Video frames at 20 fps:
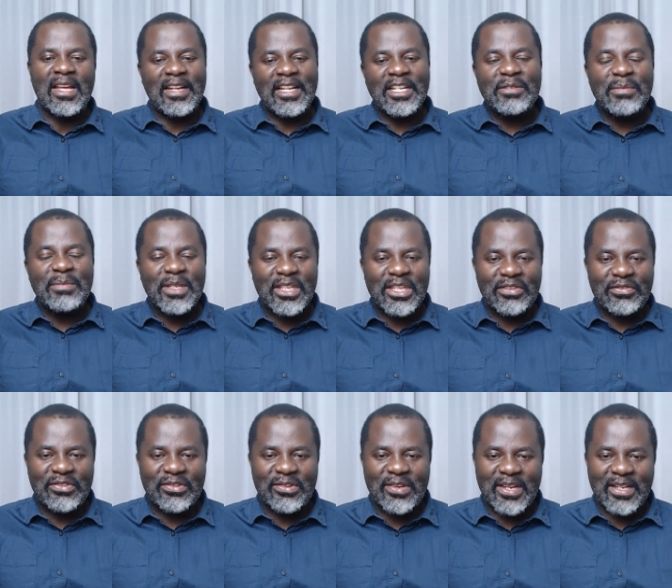Let me
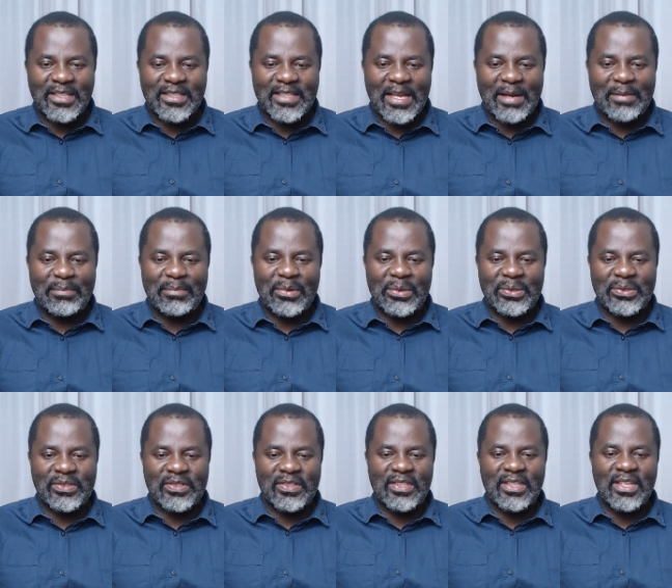give you
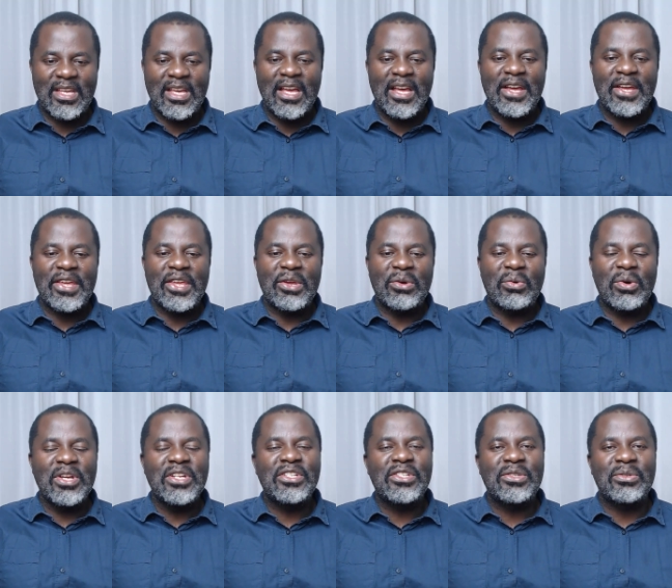examples. He
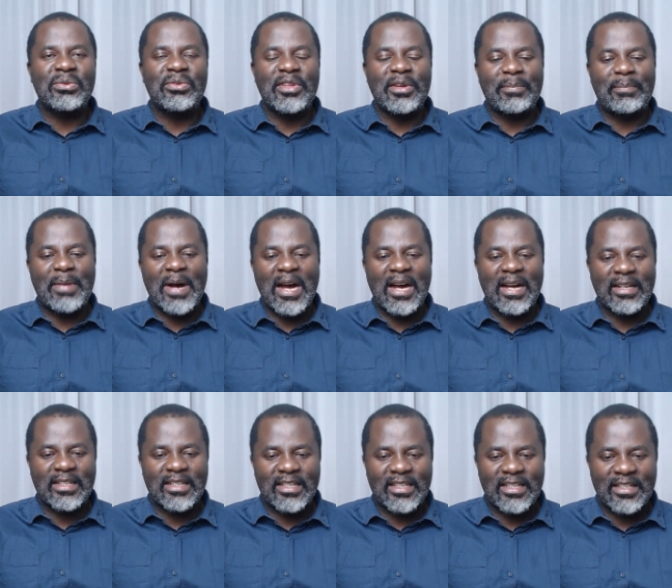went to the
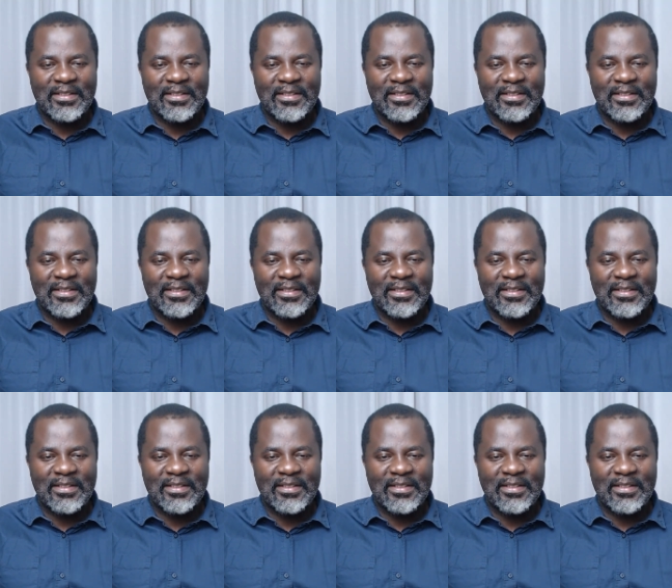park.